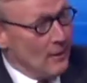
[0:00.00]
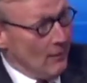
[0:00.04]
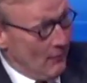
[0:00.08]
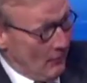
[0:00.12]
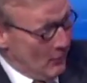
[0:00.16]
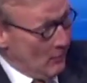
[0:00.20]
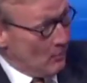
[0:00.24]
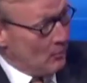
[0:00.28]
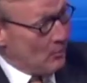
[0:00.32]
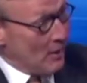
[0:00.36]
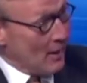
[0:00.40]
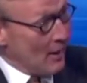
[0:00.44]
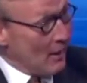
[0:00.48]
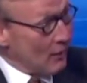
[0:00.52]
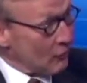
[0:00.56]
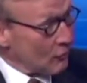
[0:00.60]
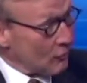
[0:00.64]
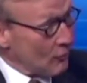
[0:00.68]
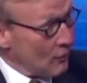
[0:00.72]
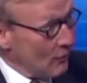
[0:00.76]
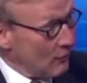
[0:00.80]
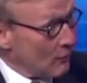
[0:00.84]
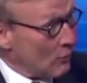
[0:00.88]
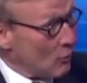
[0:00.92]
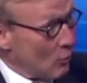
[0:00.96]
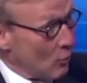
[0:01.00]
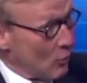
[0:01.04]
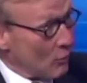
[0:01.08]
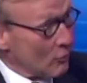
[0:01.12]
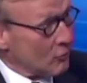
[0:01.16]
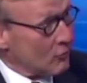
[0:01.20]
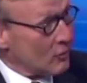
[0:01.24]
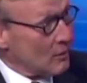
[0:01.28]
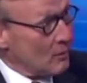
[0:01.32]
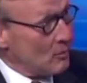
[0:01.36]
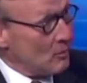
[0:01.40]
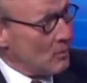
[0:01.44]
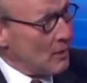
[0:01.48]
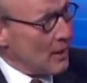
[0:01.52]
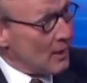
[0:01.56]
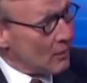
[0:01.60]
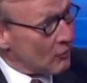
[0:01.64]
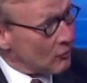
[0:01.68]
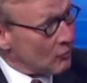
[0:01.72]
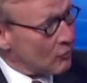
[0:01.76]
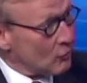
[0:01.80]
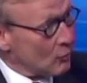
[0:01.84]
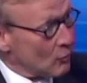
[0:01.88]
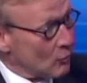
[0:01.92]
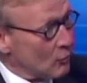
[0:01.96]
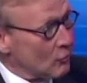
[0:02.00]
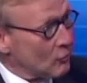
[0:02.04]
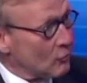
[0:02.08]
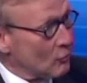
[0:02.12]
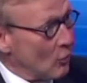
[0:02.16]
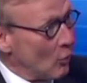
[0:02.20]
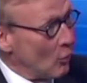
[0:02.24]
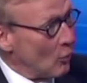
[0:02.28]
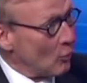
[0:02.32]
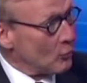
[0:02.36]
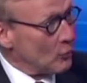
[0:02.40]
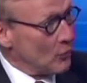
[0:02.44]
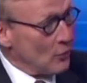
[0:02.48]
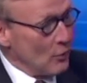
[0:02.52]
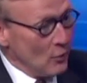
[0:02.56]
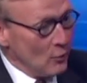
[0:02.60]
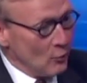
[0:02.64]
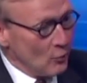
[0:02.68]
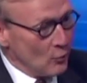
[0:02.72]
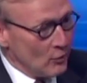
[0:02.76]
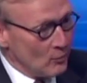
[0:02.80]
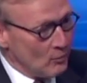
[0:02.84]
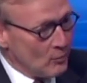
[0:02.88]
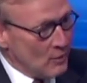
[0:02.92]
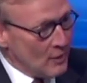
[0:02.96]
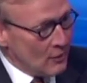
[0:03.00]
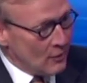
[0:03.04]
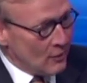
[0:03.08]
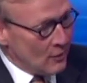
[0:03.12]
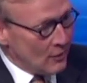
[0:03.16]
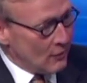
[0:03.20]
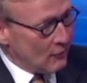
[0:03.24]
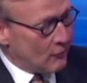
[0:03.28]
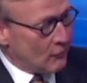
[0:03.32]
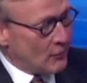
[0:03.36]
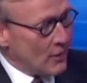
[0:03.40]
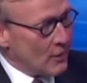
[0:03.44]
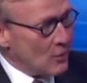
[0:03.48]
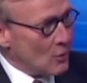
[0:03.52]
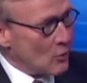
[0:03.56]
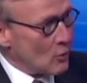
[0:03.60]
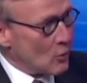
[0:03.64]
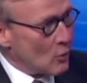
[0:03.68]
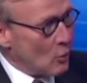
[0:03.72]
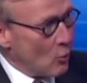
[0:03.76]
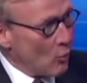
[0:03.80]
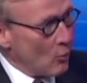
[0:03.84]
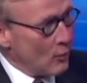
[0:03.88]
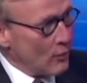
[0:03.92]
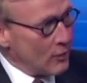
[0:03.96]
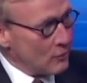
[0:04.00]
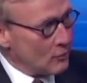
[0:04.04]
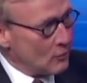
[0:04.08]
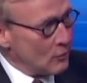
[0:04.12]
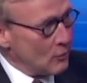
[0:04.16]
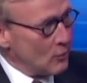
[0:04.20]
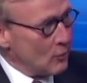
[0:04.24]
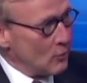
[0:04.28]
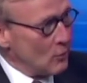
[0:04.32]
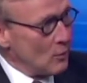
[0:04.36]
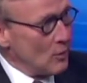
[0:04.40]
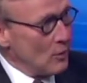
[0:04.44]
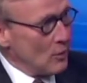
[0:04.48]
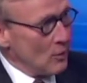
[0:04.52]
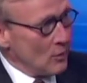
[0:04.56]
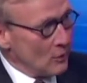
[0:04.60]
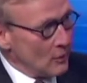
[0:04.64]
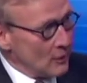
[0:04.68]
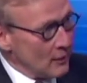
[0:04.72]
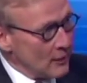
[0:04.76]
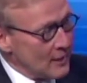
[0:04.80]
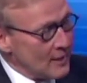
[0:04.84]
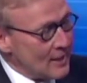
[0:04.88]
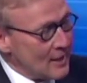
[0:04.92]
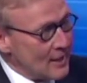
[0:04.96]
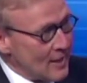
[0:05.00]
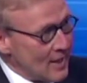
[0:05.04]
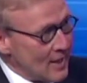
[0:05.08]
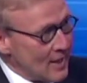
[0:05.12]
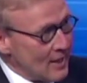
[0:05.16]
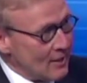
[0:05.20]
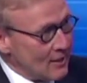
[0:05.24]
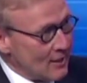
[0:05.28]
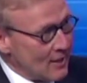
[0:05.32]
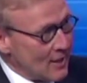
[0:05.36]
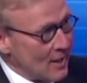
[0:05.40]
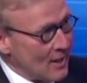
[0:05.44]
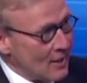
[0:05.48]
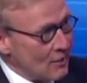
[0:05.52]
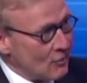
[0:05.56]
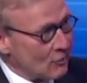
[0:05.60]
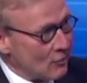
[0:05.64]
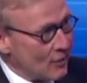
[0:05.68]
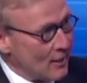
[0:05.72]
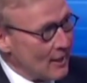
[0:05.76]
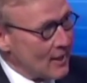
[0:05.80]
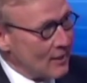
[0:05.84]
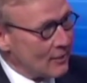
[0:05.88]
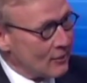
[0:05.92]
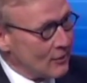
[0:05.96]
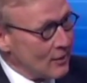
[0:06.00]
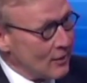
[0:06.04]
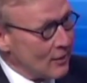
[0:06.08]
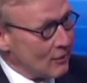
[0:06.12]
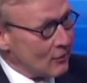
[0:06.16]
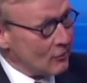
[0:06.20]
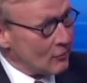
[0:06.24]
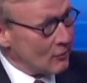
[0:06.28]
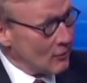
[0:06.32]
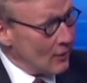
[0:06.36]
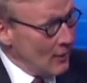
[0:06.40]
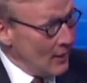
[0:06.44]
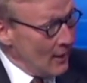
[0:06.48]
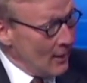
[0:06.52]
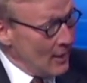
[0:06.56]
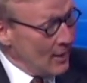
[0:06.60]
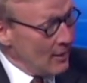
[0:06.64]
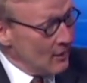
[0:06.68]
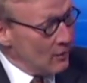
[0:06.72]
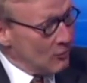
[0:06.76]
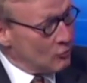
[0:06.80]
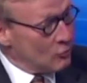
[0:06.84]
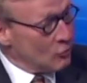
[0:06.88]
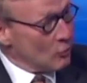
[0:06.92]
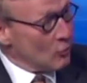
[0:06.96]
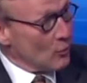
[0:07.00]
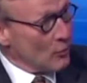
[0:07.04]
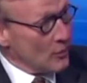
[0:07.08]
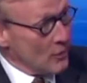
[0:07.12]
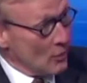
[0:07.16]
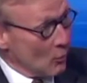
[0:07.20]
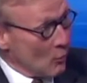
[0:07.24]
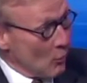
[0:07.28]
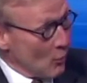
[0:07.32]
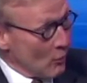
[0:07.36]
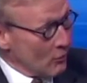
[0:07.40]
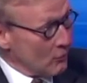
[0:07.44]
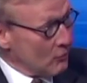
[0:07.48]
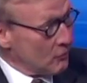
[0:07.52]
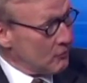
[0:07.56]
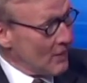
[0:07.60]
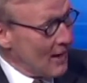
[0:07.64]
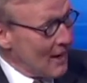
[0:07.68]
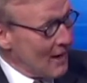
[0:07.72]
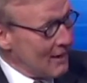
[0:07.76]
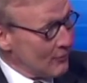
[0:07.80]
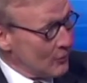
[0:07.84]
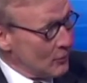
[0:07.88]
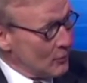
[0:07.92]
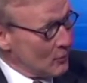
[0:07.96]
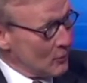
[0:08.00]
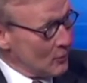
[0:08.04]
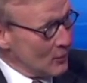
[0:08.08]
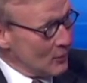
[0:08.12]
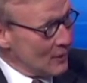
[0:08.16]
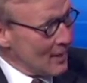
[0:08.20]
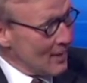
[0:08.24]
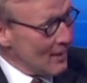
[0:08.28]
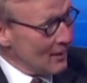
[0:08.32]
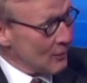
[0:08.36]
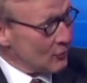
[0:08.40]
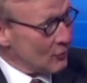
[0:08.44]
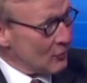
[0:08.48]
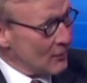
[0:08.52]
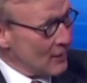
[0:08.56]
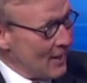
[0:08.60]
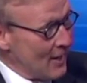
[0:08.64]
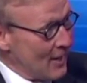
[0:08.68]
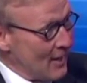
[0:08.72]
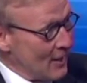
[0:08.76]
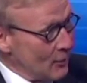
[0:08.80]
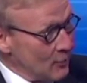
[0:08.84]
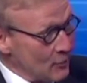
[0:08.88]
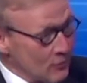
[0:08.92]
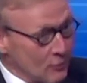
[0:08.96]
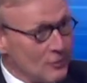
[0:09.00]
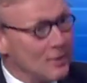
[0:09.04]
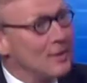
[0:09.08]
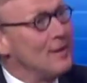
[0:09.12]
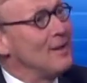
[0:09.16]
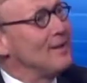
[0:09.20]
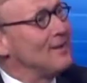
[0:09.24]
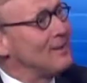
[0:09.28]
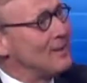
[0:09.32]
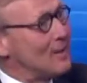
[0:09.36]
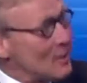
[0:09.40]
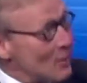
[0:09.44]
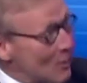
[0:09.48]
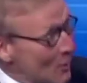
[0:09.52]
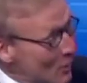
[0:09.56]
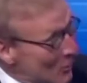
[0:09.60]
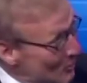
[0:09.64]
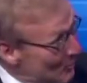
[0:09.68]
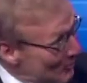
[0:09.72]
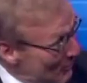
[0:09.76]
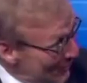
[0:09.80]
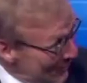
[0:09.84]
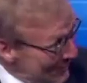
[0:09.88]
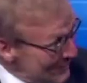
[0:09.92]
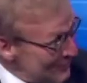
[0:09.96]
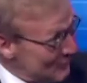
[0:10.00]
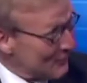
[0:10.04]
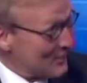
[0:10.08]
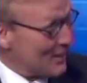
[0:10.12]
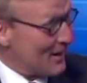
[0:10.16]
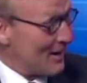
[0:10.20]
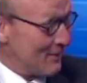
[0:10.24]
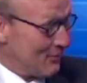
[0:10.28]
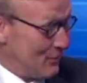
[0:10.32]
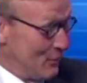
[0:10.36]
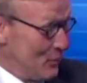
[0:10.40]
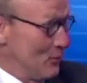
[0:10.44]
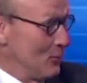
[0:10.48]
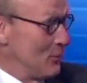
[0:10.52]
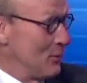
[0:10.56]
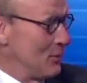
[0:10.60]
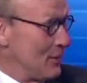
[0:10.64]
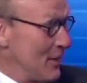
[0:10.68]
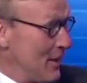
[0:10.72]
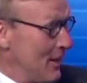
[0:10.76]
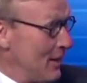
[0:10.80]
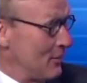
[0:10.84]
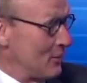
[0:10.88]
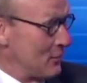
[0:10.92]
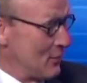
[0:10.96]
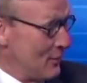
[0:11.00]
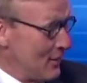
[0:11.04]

The best, of course, the best result would be that if they are going to litigate a case like this and a jury awards $500,000, $500,000, they ought to pay $500,000.